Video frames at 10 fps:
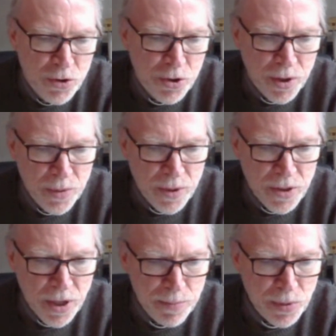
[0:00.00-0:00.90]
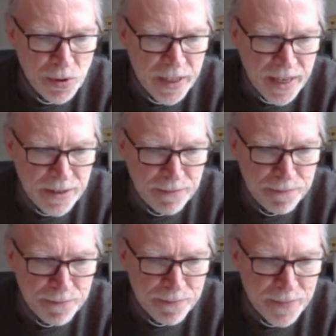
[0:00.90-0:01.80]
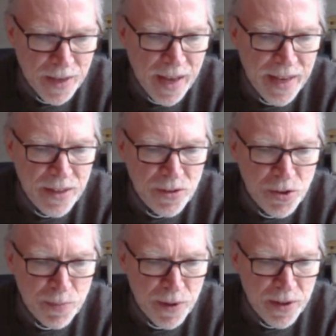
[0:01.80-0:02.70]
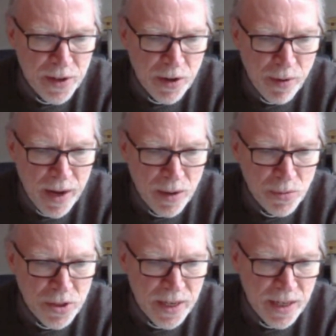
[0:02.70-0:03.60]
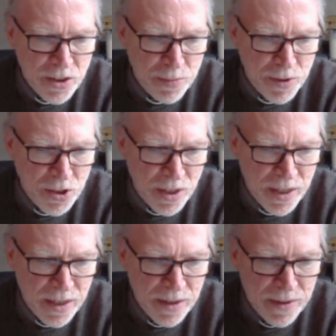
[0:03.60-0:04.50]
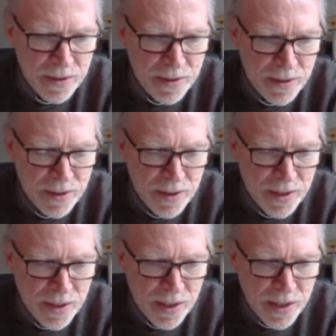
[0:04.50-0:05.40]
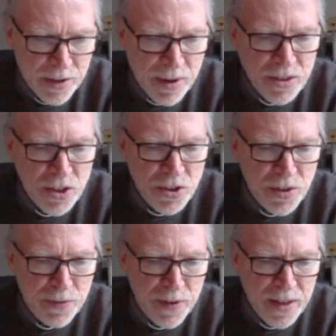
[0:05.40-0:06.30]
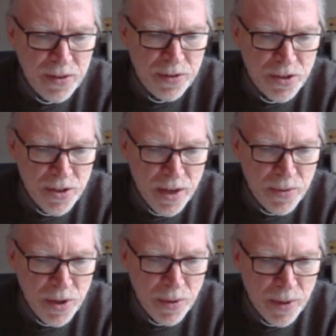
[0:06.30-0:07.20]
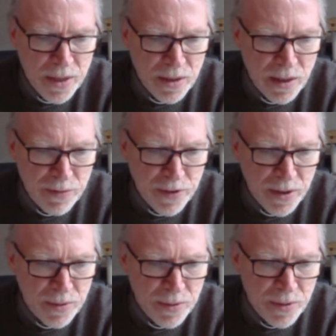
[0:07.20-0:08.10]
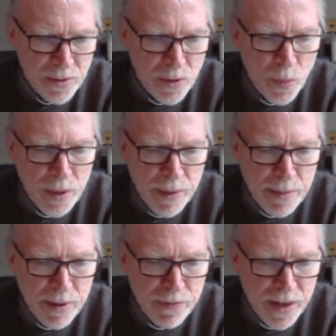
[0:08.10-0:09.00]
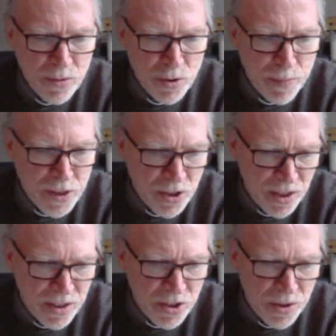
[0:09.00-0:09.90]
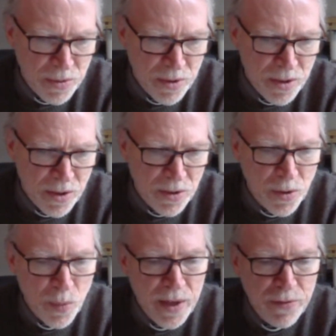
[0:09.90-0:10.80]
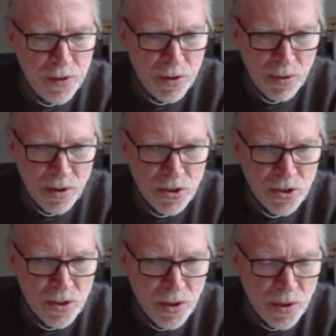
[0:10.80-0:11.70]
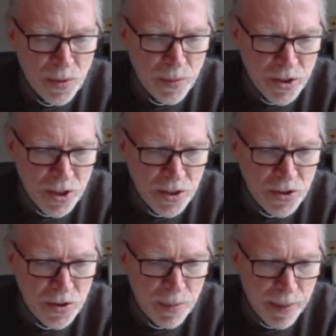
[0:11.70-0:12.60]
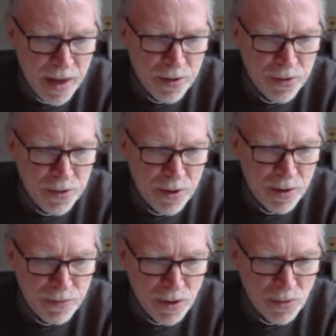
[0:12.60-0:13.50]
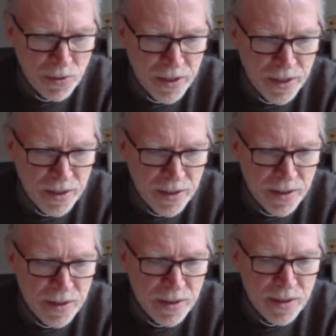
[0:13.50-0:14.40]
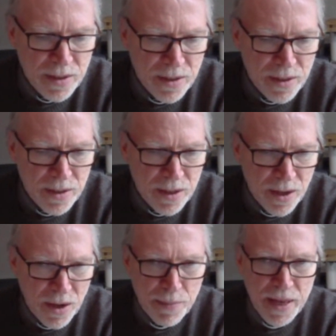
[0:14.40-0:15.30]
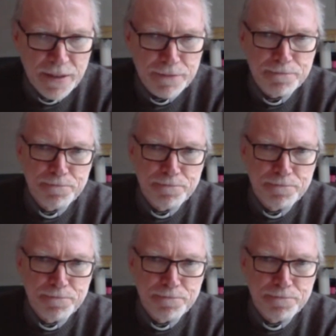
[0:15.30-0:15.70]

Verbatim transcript: True and humble King, hailed by the crowd as Messiah, grant us the faith to know you and love you, that we may be found beside you on the way of the cross, which is the path of glory. Amen.